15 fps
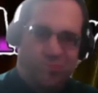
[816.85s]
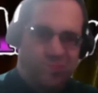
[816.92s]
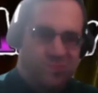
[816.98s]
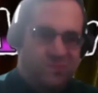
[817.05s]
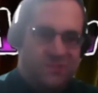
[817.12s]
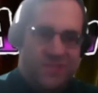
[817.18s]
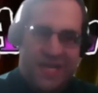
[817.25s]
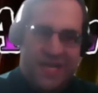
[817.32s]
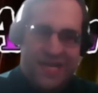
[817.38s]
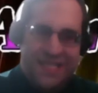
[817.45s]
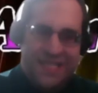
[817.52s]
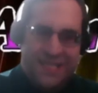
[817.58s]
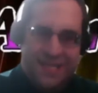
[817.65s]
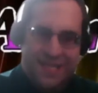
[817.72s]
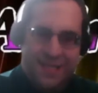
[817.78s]

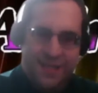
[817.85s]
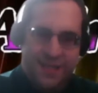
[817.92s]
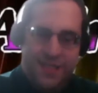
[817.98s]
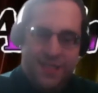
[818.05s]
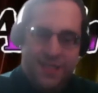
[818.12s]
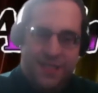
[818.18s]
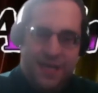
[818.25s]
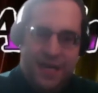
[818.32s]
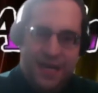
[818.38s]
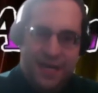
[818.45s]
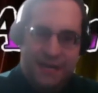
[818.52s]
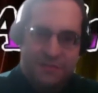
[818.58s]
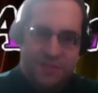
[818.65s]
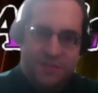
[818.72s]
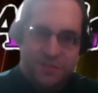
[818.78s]
19, I
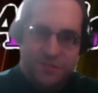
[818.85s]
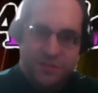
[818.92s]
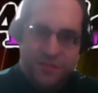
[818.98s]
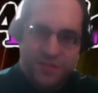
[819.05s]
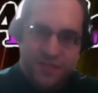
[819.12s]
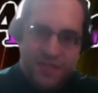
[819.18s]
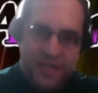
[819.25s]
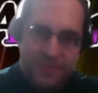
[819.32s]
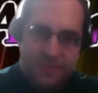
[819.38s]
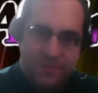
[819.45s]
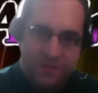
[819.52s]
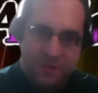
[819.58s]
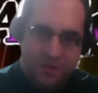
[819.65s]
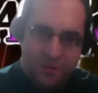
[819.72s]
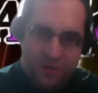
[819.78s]
was using Skype
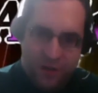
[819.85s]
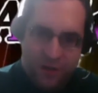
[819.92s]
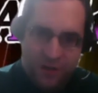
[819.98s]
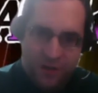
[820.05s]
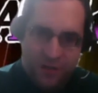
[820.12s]
Recorder.